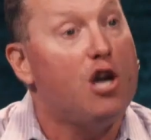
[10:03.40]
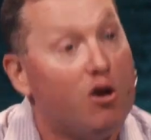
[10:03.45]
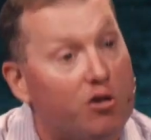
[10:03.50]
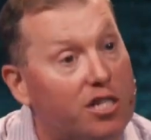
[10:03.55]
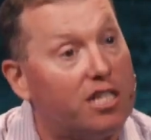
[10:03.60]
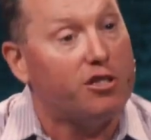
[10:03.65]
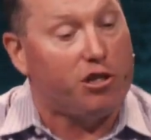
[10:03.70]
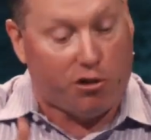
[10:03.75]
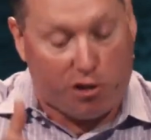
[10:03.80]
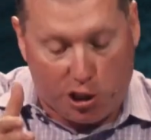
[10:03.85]

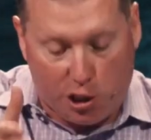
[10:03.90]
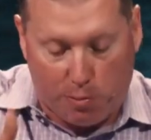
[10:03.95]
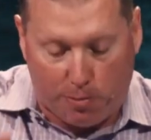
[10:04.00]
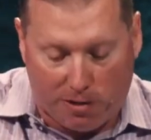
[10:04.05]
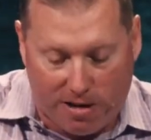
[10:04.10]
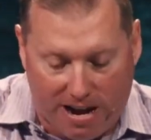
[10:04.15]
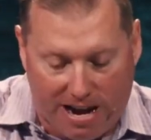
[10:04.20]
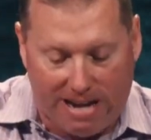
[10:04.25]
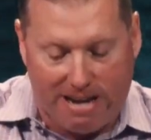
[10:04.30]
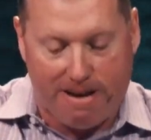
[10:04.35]
use it to
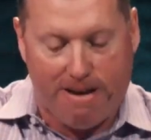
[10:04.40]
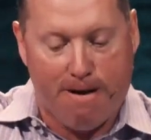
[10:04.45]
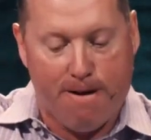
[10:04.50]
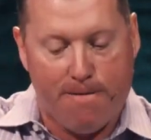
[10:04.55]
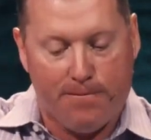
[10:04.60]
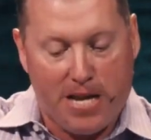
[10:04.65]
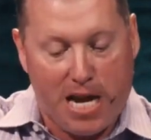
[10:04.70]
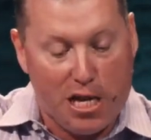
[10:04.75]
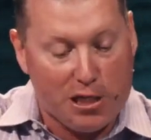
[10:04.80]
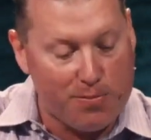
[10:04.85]
display
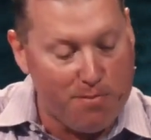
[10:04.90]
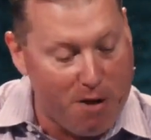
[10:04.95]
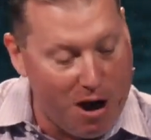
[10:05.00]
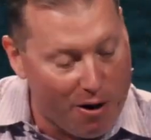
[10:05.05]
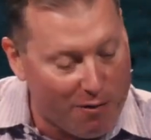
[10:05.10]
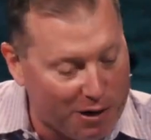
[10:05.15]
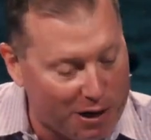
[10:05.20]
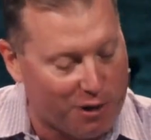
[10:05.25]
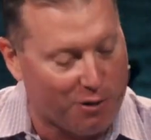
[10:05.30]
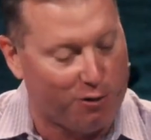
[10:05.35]
his
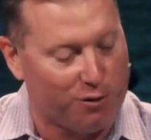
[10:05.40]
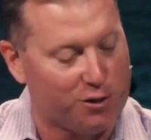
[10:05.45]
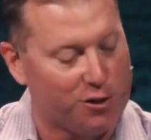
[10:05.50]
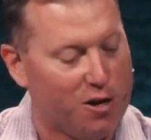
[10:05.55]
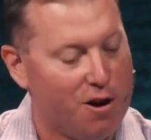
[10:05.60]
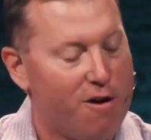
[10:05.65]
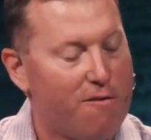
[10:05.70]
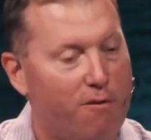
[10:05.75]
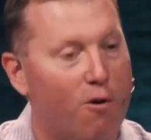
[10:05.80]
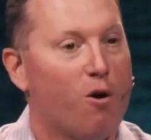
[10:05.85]

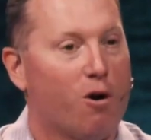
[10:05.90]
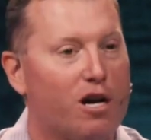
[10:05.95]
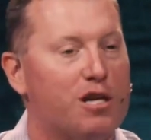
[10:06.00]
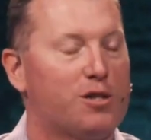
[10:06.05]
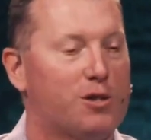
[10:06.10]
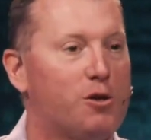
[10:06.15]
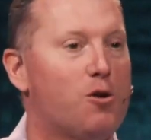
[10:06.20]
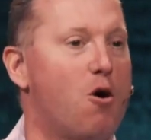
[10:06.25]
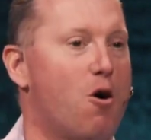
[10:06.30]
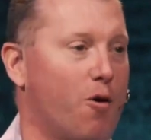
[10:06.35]
miracles for
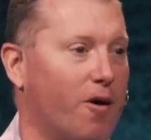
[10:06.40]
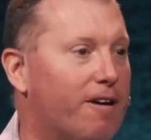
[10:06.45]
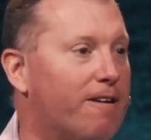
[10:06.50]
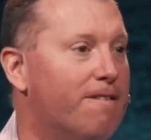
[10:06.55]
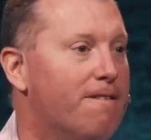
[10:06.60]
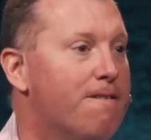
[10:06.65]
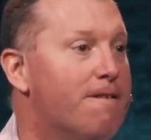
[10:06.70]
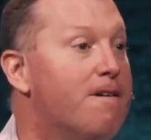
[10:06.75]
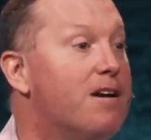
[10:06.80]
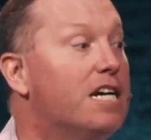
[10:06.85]
his glory.
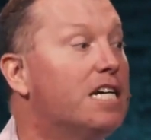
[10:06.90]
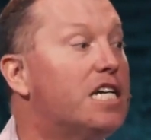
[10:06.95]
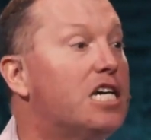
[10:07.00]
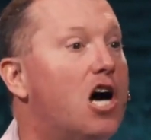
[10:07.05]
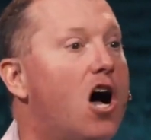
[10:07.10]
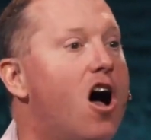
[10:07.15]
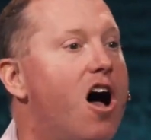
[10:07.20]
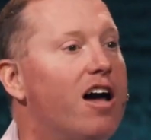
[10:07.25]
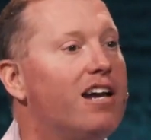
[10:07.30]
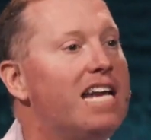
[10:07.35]

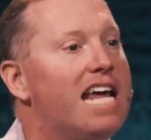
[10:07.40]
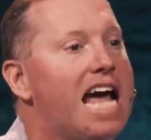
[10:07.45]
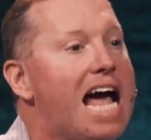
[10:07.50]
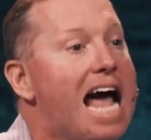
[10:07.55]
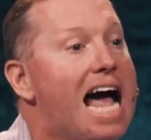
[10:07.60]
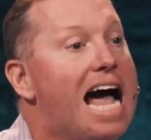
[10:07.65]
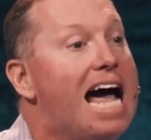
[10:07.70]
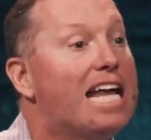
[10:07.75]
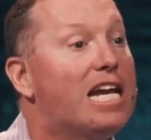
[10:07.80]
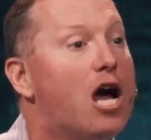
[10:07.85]
God
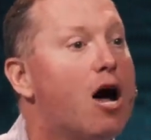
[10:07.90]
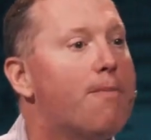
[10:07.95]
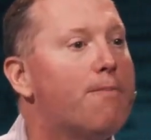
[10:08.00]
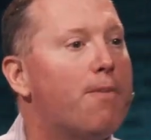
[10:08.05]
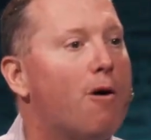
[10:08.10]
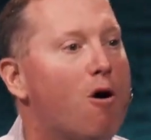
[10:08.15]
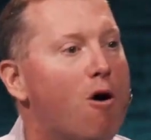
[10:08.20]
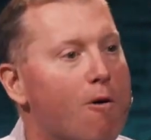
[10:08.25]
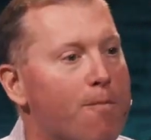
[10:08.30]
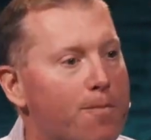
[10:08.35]
had a
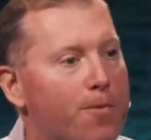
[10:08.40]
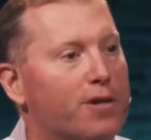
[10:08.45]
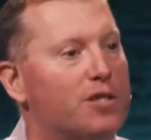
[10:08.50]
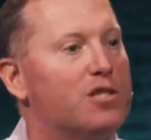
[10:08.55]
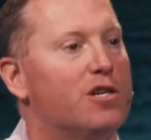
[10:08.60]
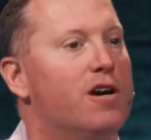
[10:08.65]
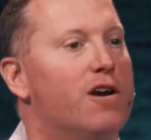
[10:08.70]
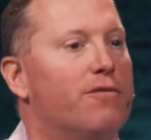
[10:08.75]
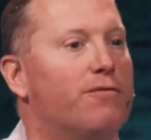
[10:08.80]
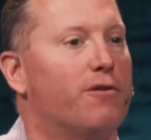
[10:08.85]

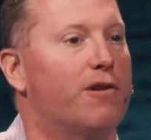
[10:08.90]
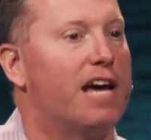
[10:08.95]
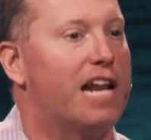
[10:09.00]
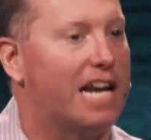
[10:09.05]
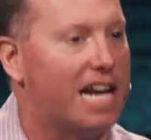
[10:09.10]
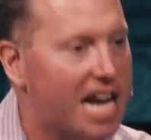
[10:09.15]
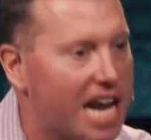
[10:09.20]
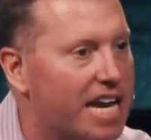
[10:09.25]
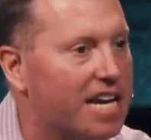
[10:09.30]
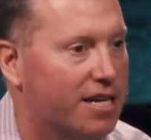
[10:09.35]
purpose for
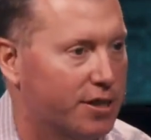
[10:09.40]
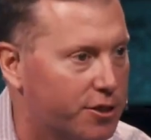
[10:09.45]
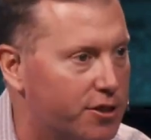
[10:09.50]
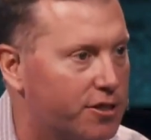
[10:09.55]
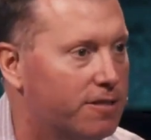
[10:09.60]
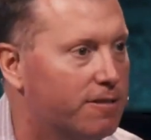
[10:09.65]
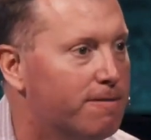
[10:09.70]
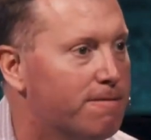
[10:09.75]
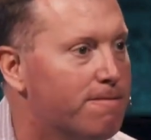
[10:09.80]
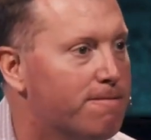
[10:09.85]

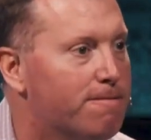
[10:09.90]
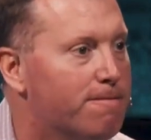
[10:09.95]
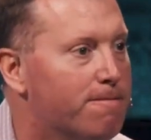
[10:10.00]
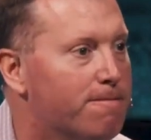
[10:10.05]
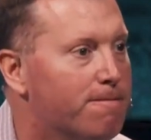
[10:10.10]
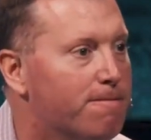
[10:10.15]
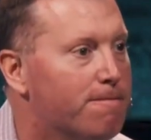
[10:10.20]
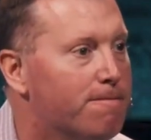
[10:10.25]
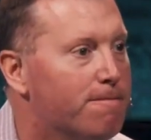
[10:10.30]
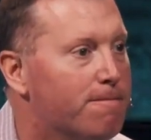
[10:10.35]
Ananias.
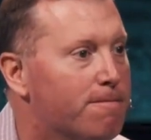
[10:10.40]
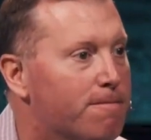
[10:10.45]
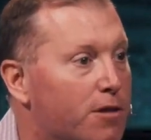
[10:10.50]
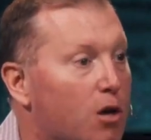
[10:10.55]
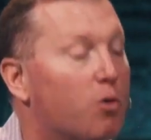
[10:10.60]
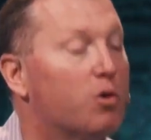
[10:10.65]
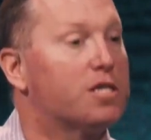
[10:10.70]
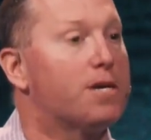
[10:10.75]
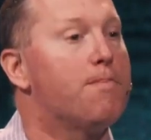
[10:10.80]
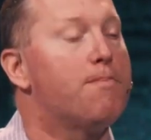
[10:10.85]

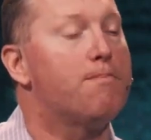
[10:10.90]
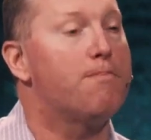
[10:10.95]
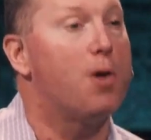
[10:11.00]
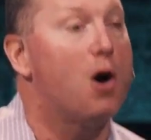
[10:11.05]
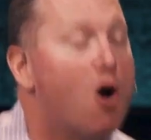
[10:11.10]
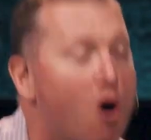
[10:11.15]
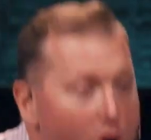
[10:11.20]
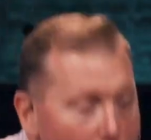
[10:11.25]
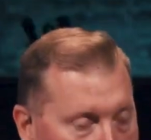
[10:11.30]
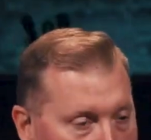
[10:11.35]
There was a
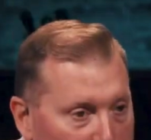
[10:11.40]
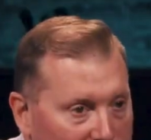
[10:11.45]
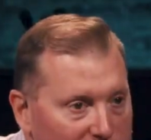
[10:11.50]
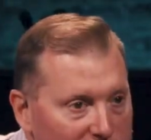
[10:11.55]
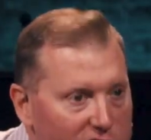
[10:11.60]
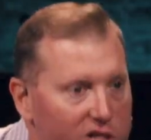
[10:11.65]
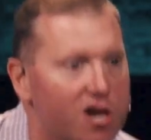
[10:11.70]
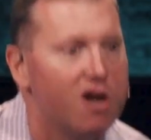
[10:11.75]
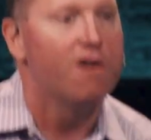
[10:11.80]
purpose